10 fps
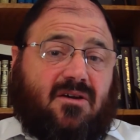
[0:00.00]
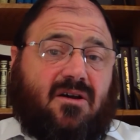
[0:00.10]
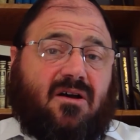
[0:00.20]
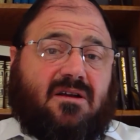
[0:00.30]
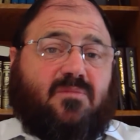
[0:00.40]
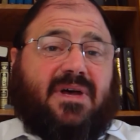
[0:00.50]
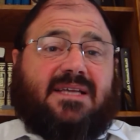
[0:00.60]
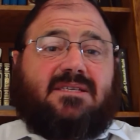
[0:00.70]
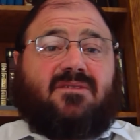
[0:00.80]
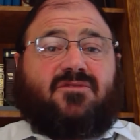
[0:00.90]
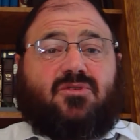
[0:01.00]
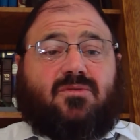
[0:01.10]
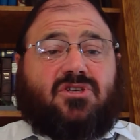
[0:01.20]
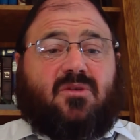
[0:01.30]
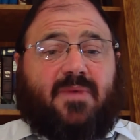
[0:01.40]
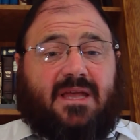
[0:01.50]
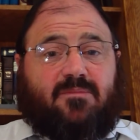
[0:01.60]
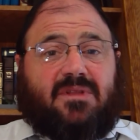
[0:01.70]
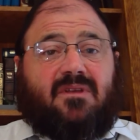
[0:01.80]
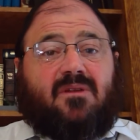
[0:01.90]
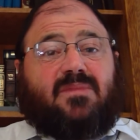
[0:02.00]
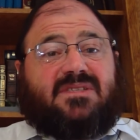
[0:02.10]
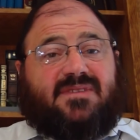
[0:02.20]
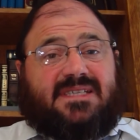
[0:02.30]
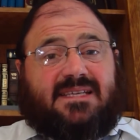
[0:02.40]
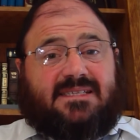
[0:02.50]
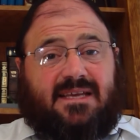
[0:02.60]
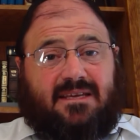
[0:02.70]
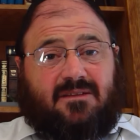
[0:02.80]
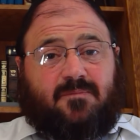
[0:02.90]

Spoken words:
on a positive Jewish commandment, on a mitzvah saseh.